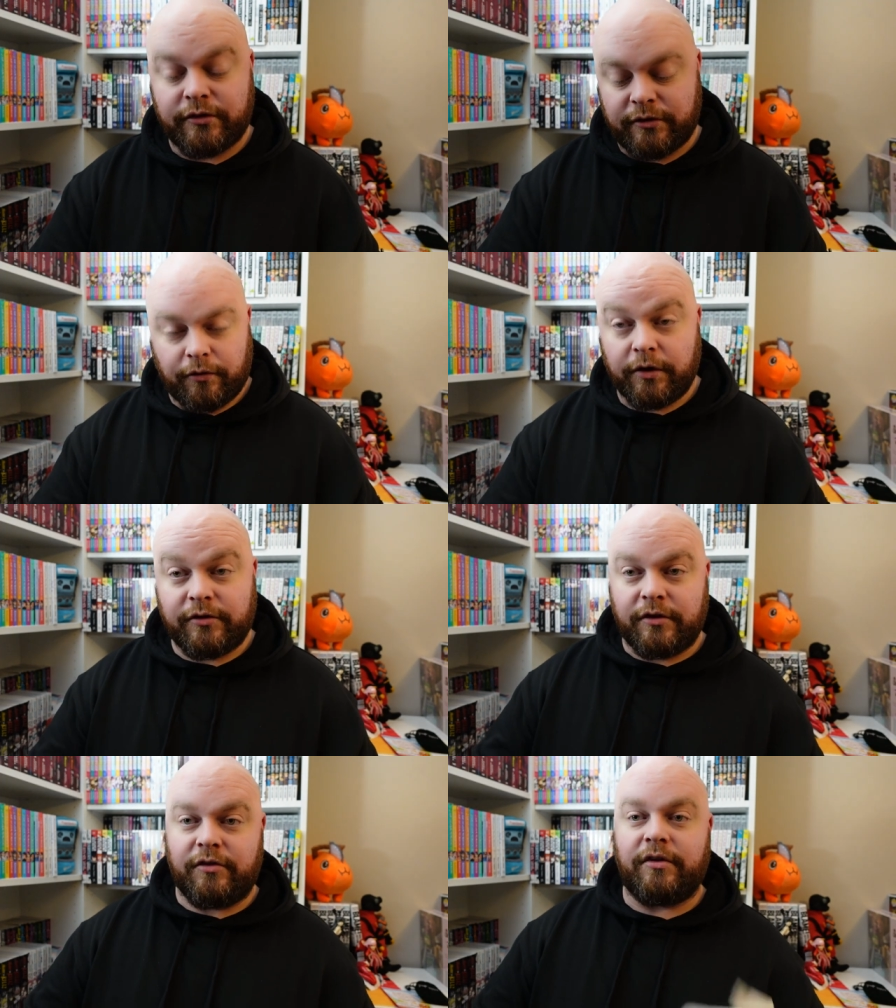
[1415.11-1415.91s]
For
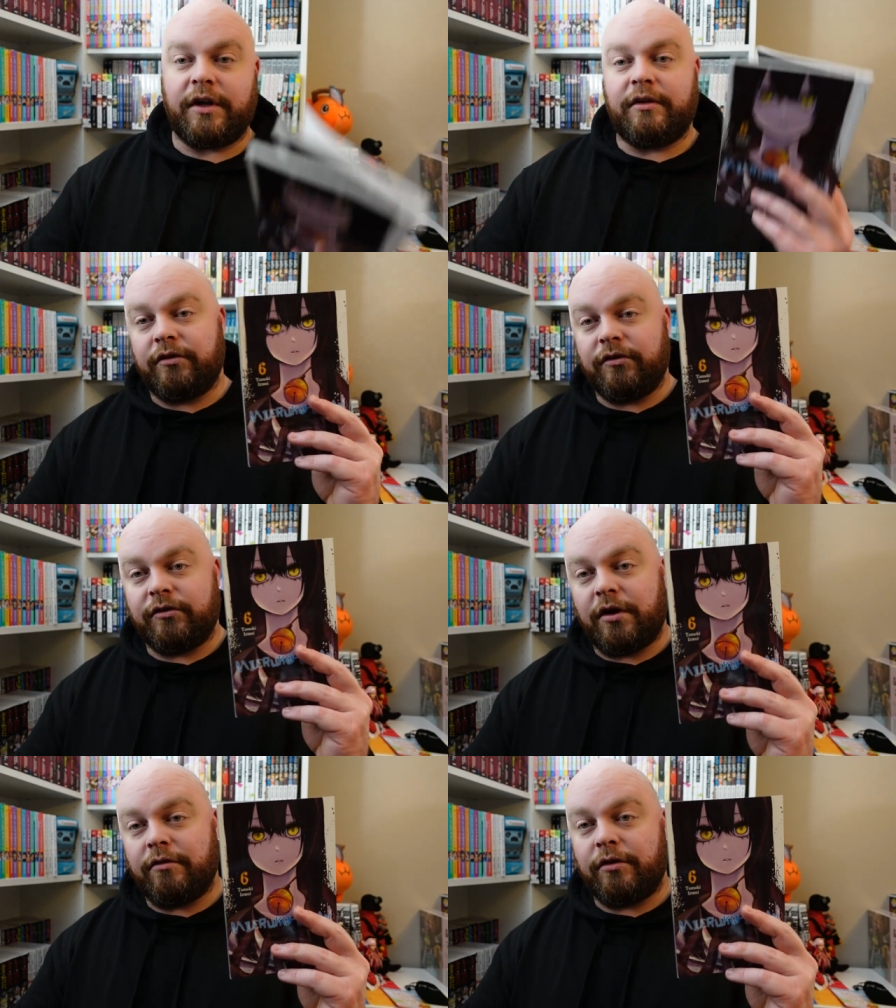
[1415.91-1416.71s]
instance, like, this
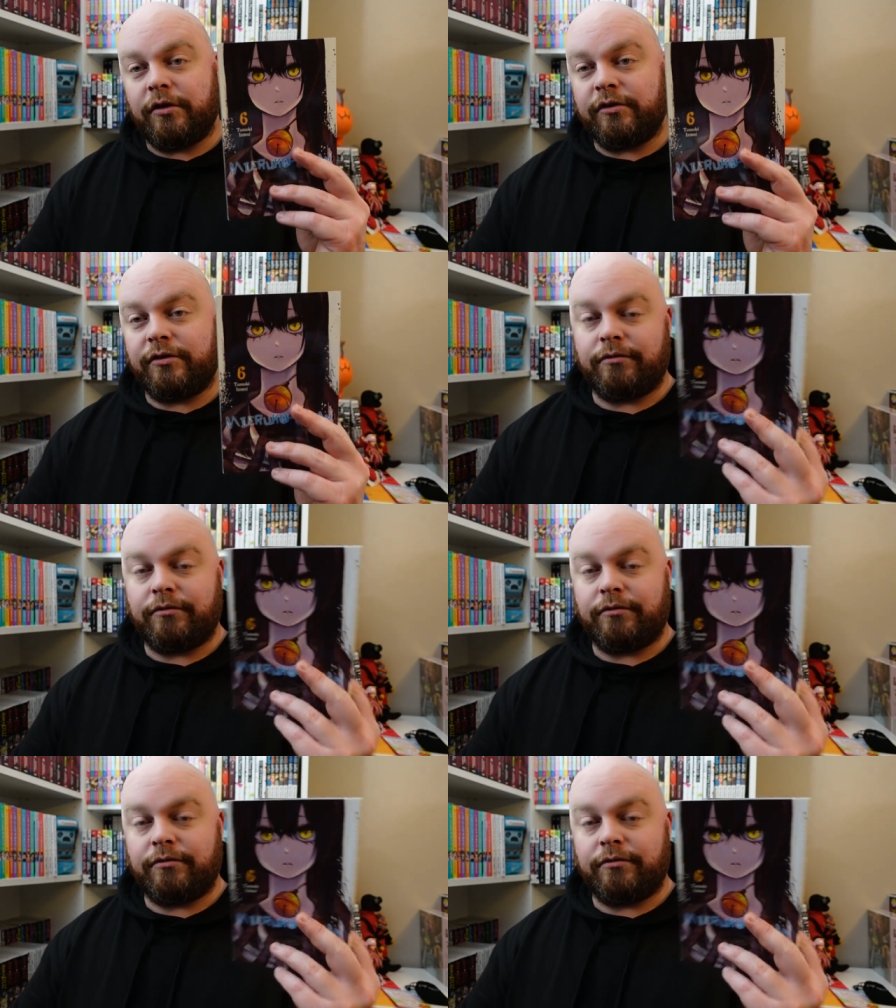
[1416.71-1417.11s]
cover looks